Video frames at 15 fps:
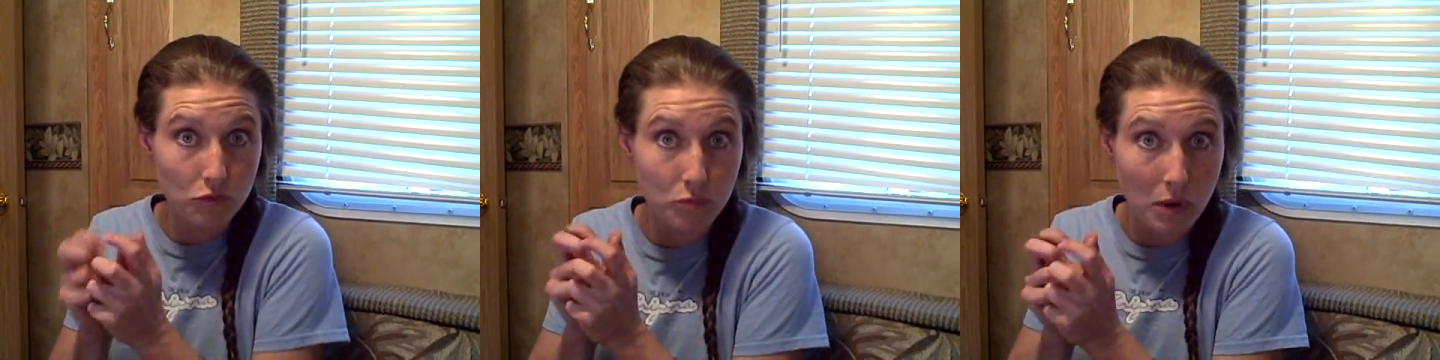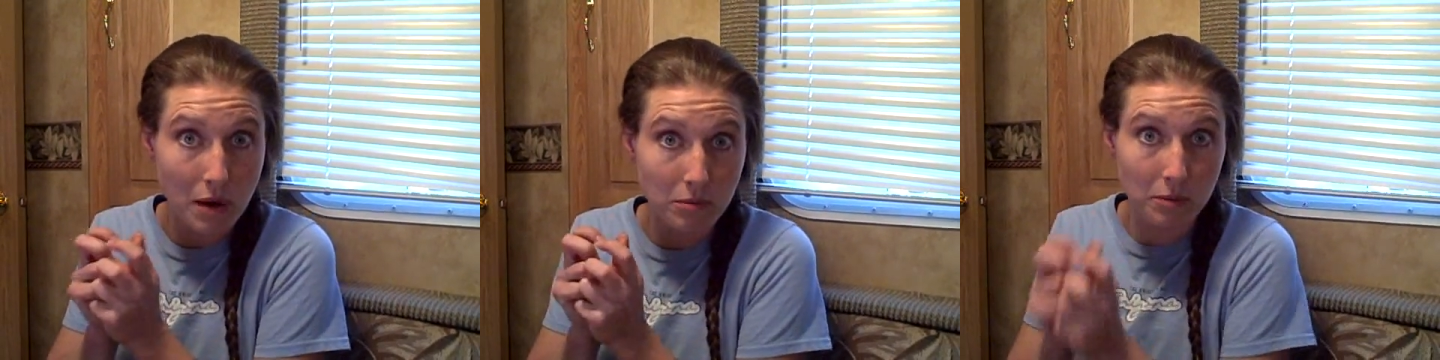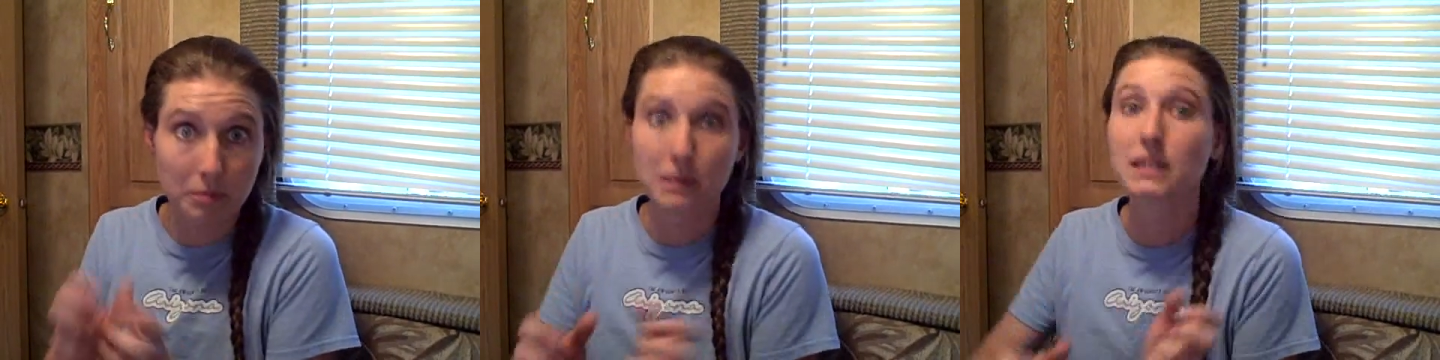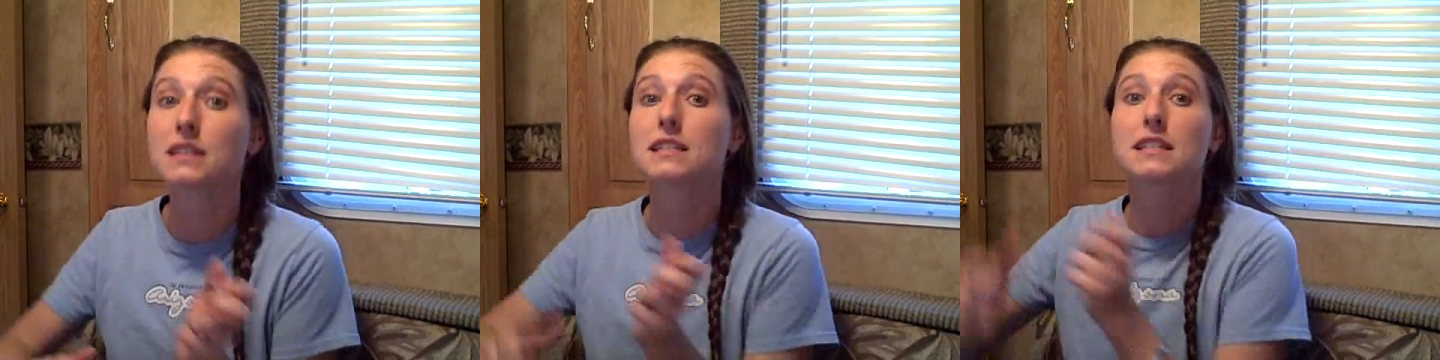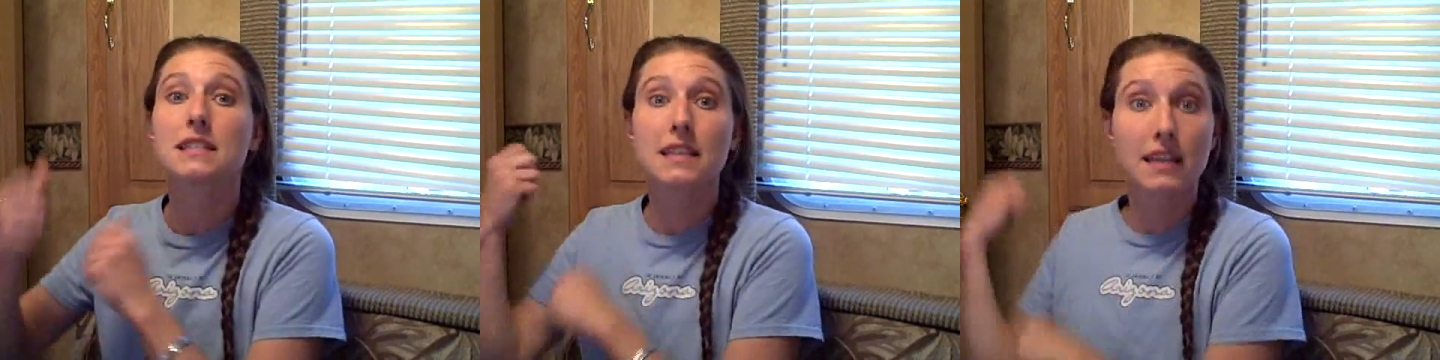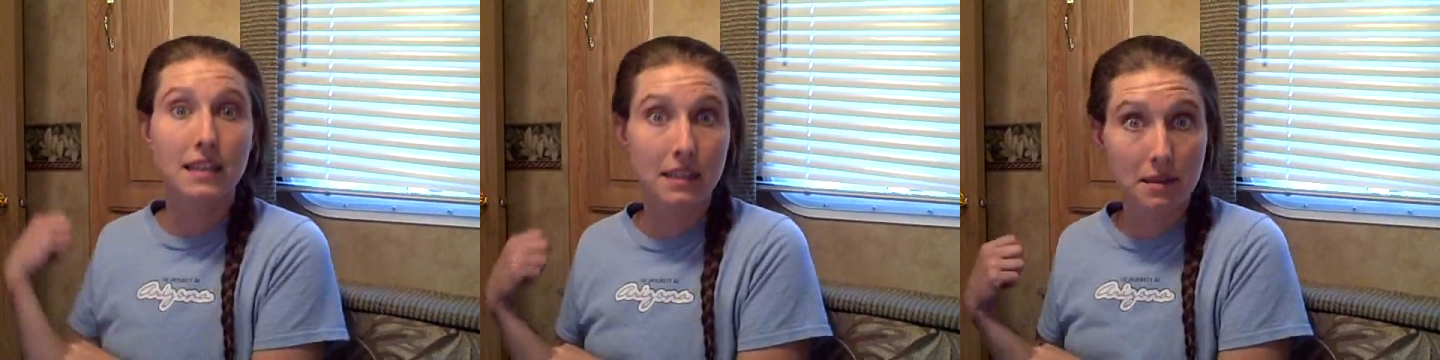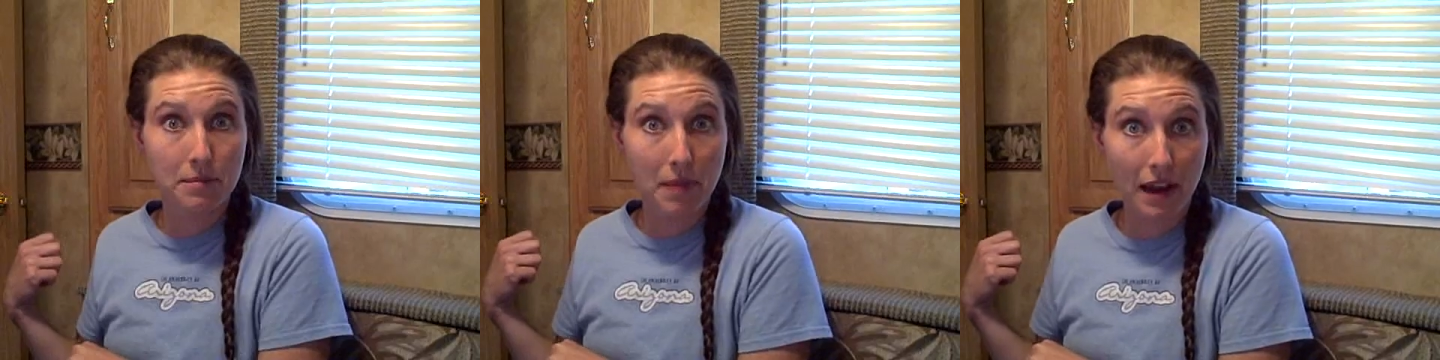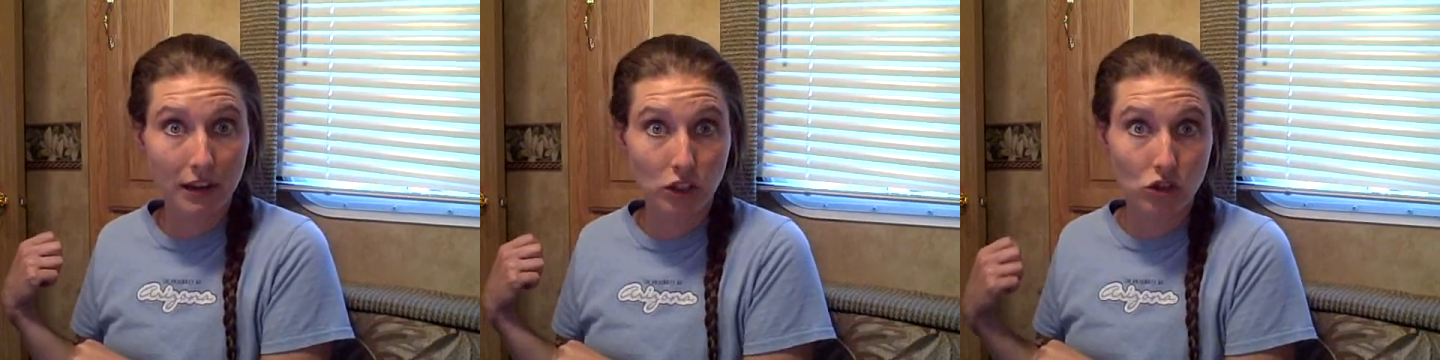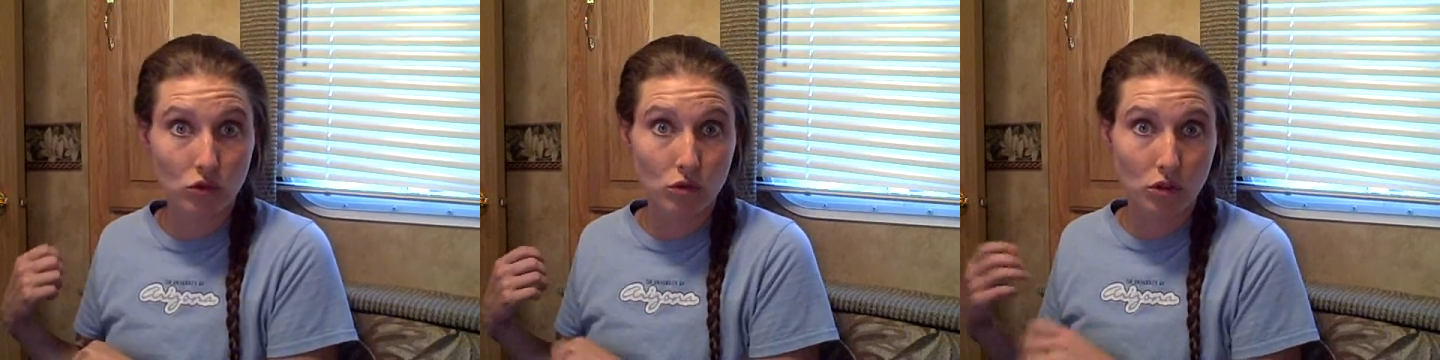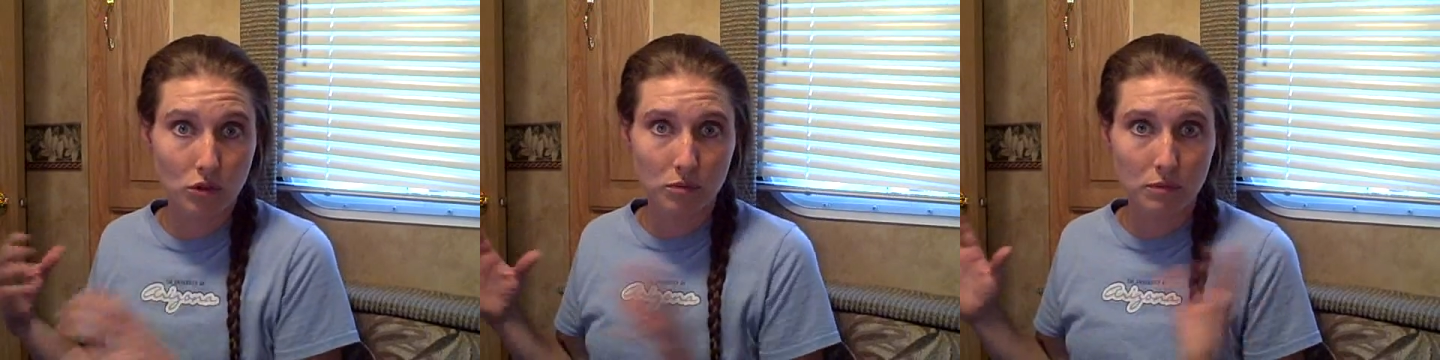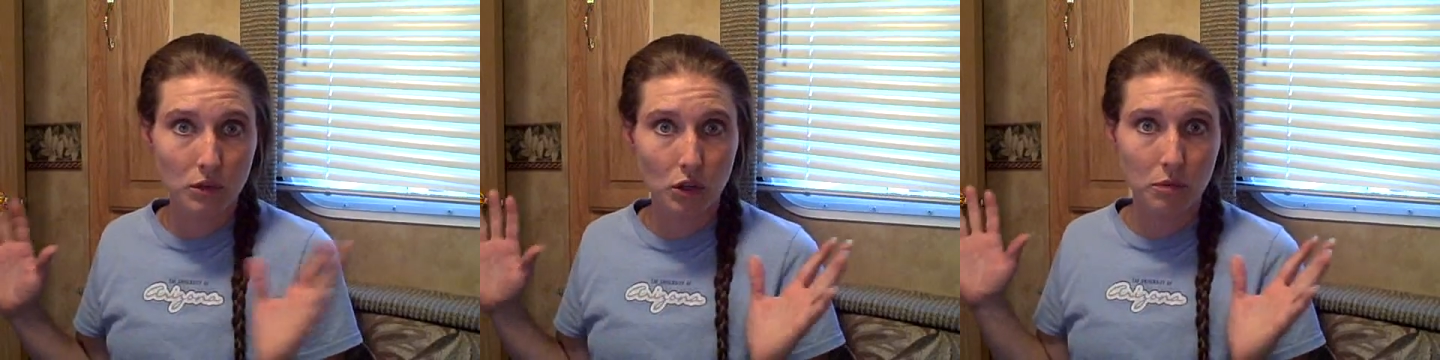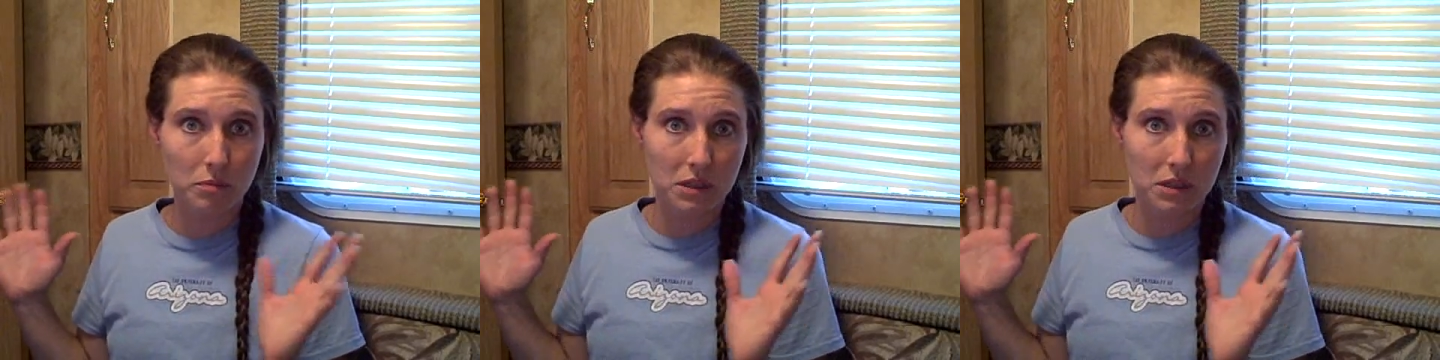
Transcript: problem bees and taking them back to their